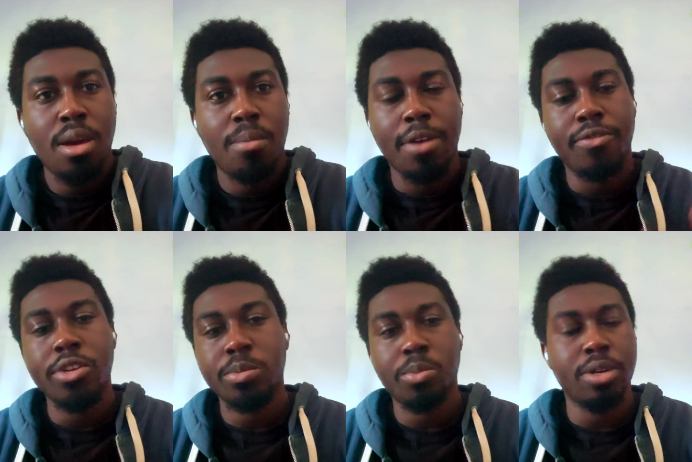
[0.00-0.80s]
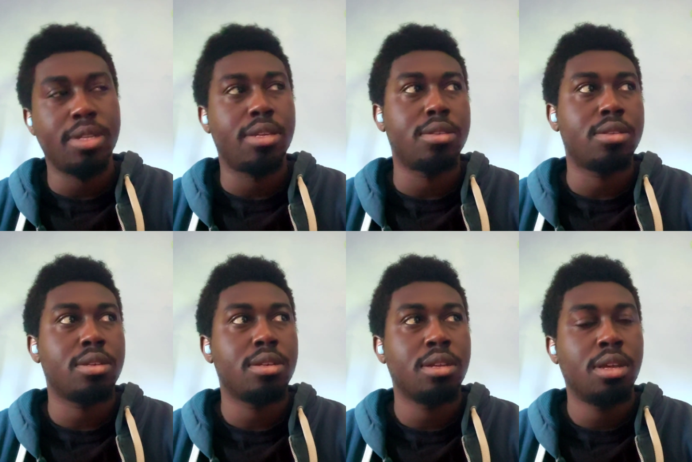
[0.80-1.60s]
My first point is
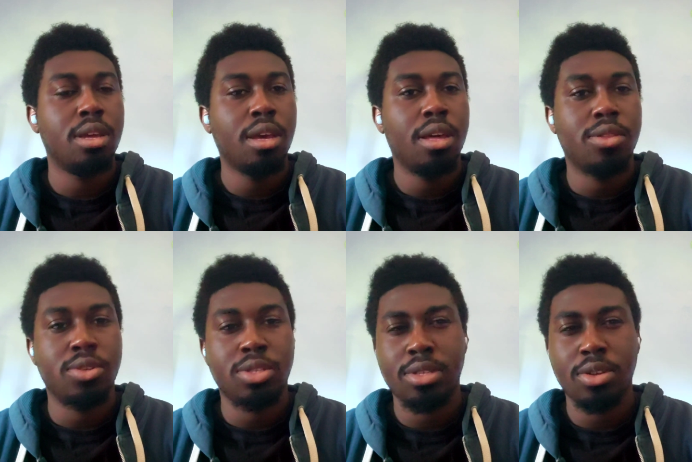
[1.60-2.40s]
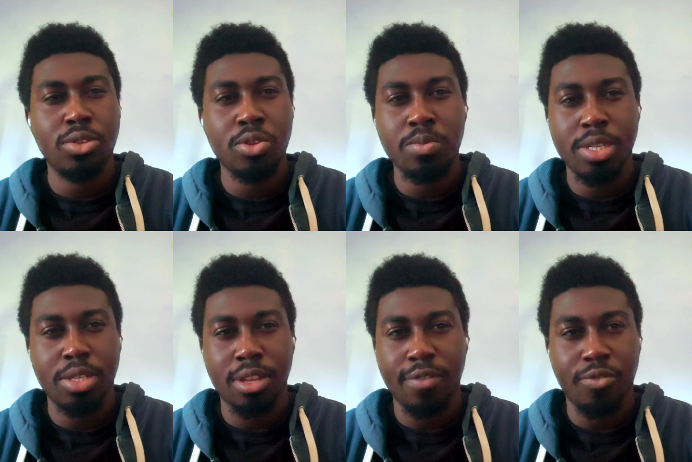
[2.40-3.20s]
there's still too much
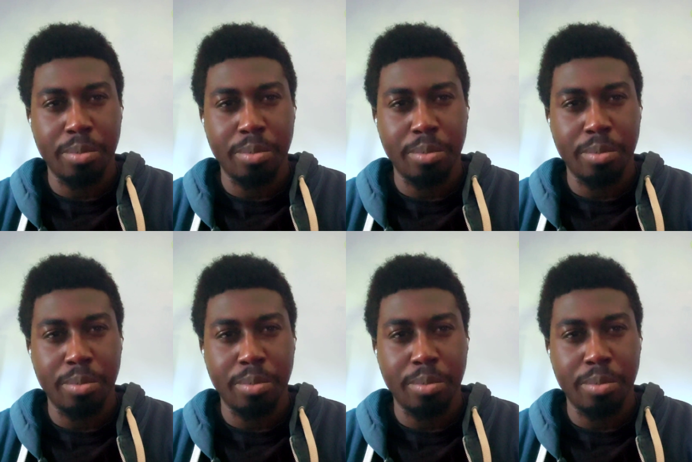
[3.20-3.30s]
left for